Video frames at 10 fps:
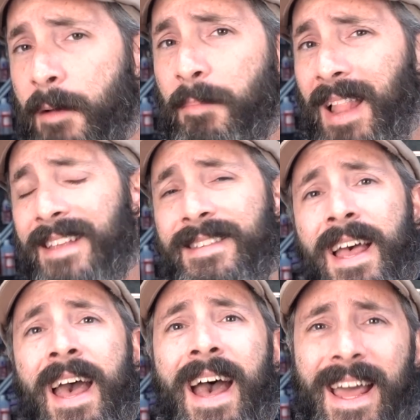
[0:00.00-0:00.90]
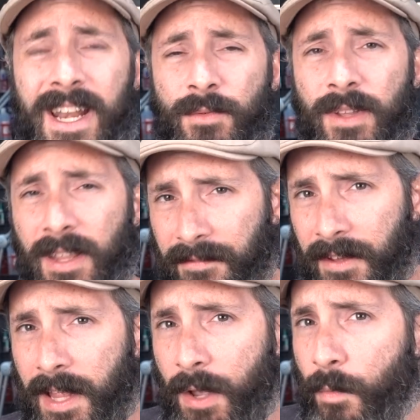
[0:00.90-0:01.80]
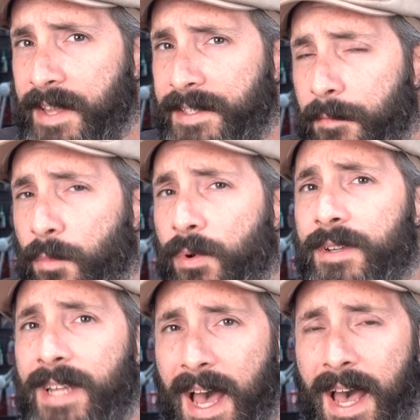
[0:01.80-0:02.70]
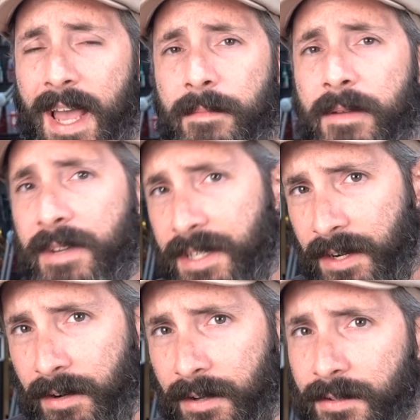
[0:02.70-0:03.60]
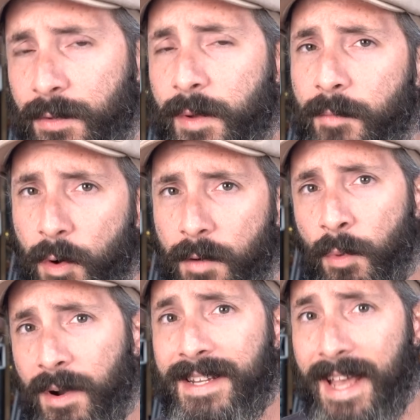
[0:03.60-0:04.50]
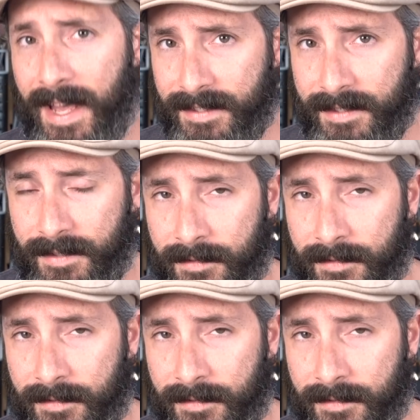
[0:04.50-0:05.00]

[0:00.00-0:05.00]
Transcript: Plus, I didn't really feel like wasting more time and material doing more and more tests.